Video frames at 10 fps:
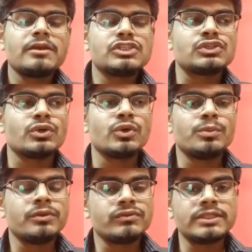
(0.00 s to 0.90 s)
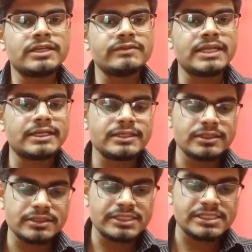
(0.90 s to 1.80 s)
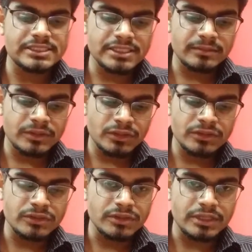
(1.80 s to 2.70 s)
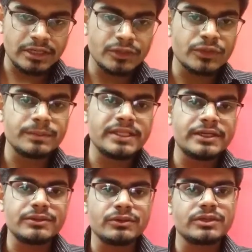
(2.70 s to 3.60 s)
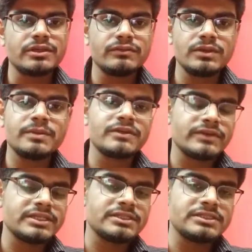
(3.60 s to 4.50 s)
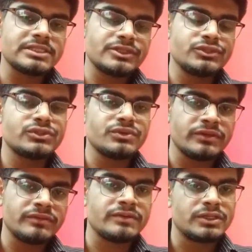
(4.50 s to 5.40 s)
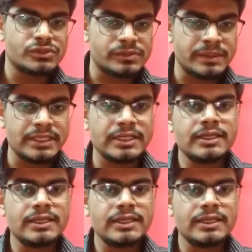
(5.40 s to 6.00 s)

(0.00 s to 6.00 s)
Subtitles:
So before that we had a discussion among our group that okay, we'll be giving chance to everyone to speak.